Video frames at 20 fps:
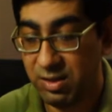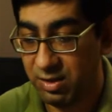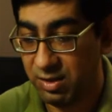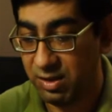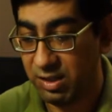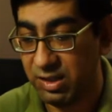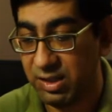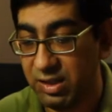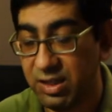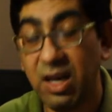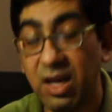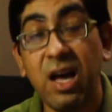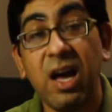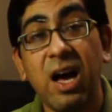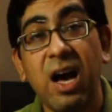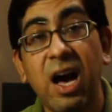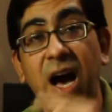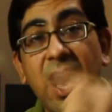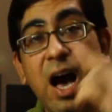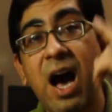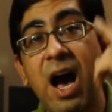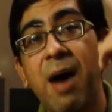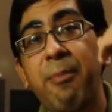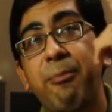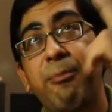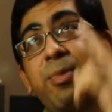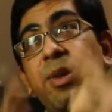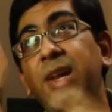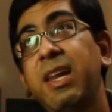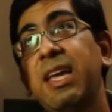The
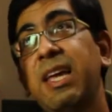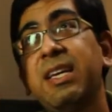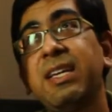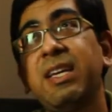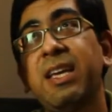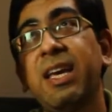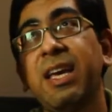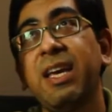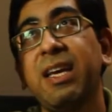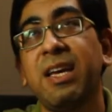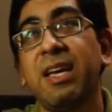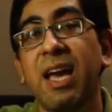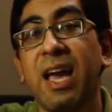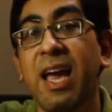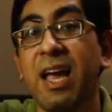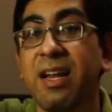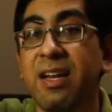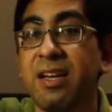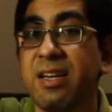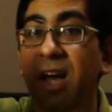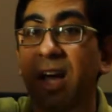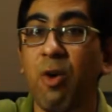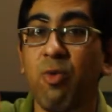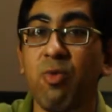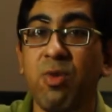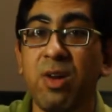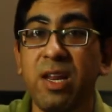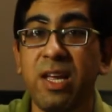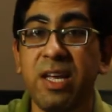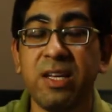uplinking and
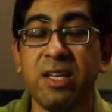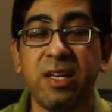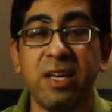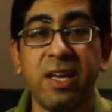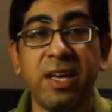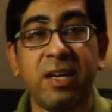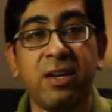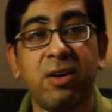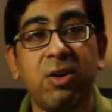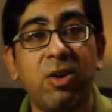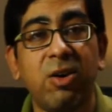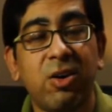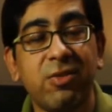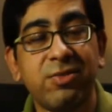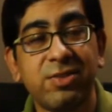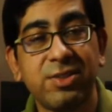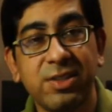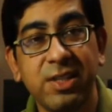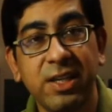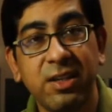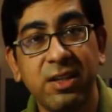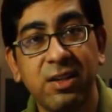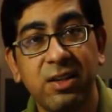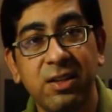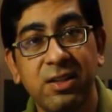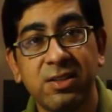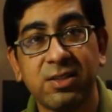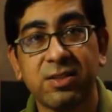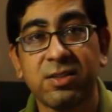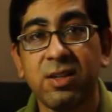downlinking of
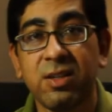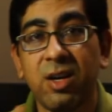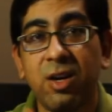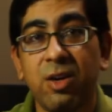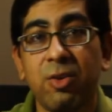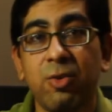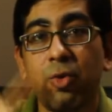signals